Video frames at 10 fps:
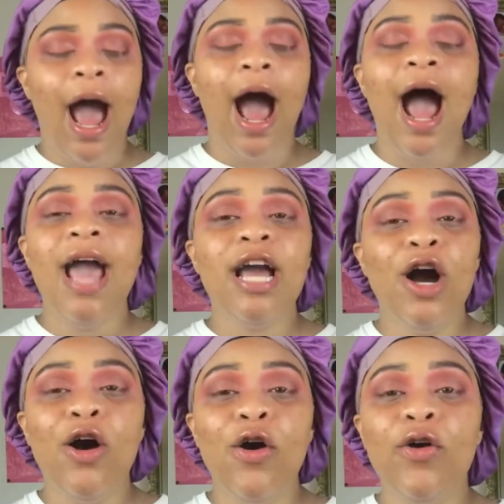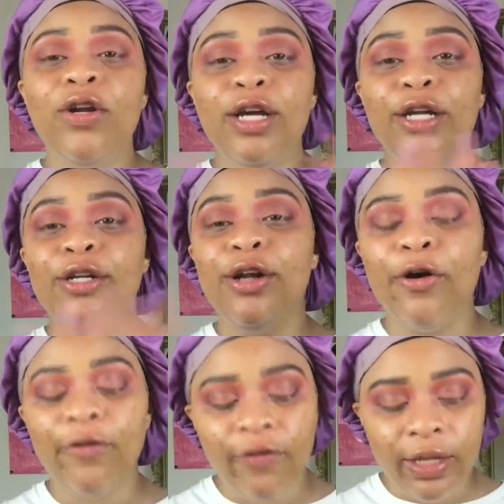I own
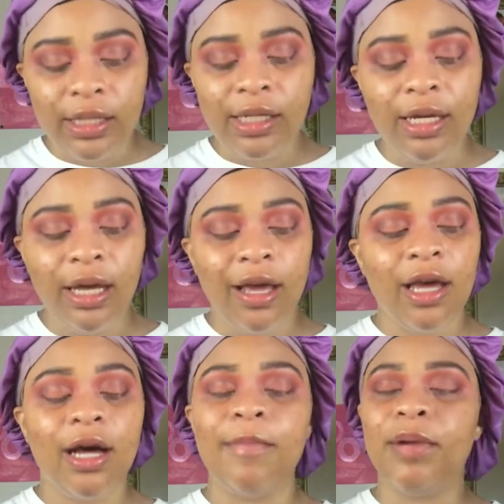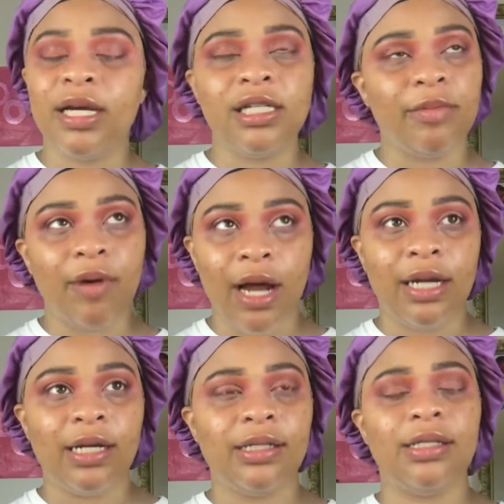no Fenty complexion
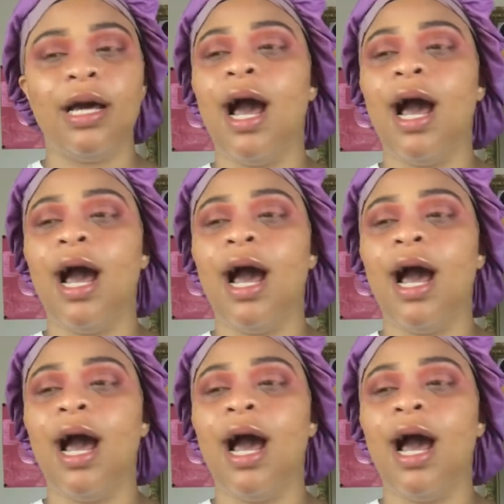products.